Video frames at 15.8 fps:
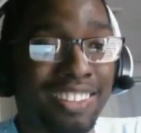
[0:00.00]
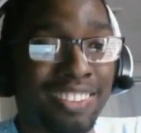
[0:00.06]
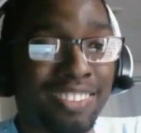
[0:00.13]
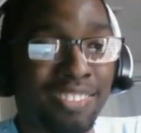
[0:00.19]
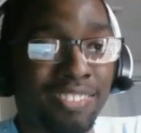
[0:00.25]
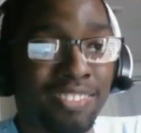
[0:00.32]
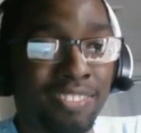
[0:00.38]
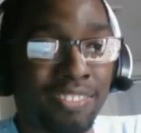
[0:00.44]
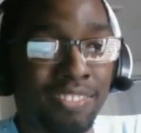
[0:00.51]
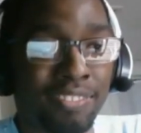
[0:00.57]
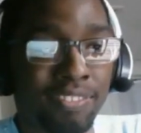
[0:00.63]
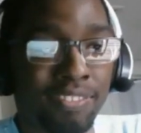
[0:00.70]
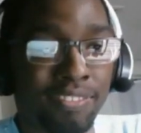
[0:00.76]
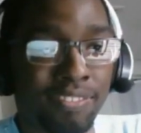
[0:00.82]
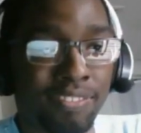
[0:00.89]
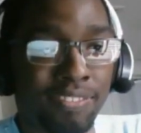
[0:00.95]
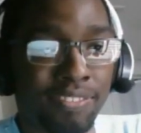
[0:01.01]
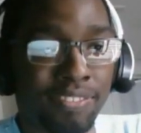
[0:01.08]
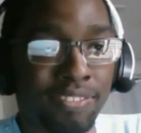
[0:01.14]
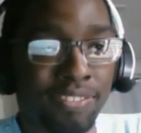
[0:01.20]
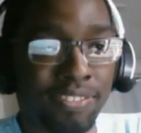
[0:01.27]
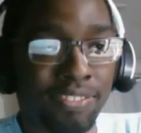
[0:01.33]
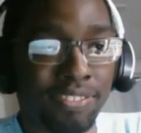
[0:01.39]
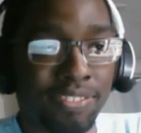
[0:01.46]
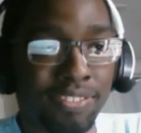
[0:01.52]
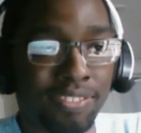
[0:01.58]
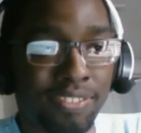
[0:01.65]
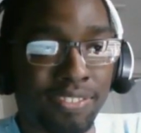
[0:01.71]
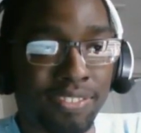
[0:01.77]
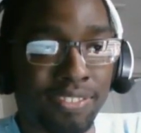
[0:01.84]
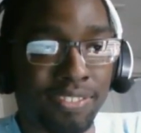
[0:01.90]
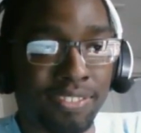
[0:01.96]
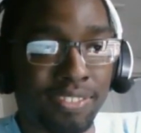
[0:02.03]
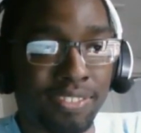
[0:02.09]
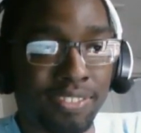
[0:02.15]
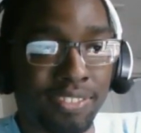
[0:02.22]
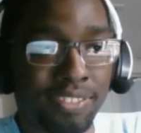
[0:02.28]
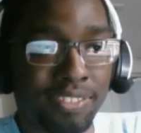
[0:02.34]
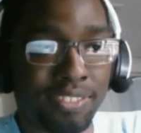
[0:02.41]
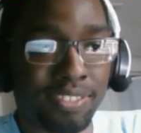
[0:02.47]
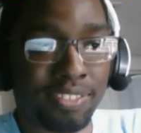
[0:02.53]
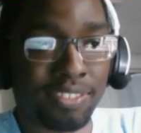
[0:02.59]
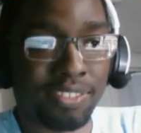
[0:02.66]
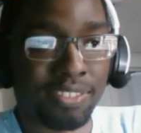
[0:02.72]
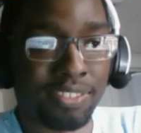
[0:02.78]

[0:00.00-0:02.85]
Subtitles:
(no one is talking)